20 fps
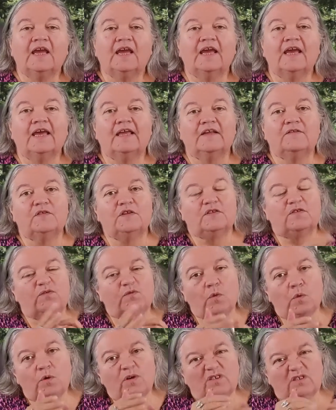And if it's
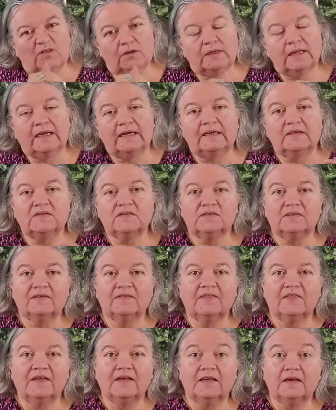4 or less,
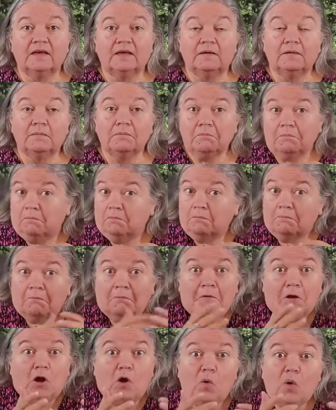then
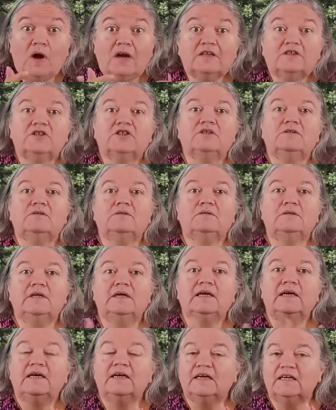go on to
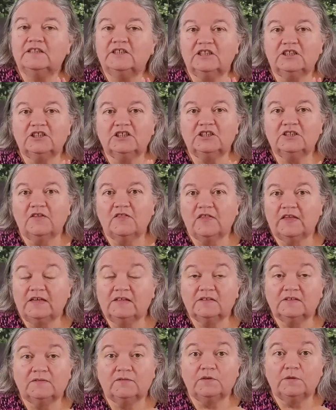additional
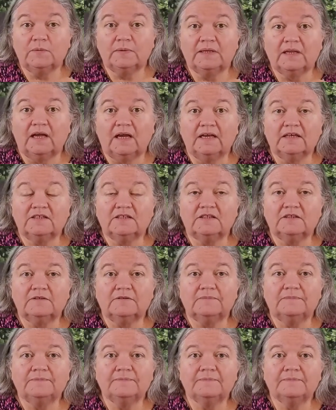things if you would like to.